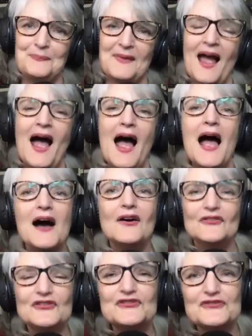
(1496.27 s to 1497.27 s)
how
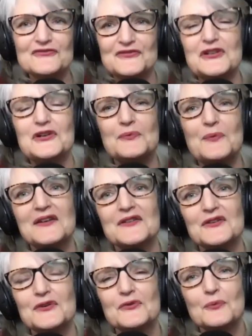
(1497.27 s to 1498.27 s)
did you feel when
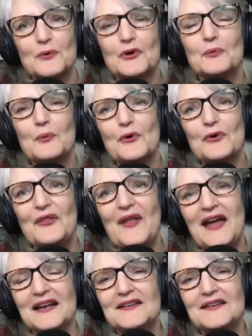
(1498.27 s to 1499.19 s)
you were awarded that?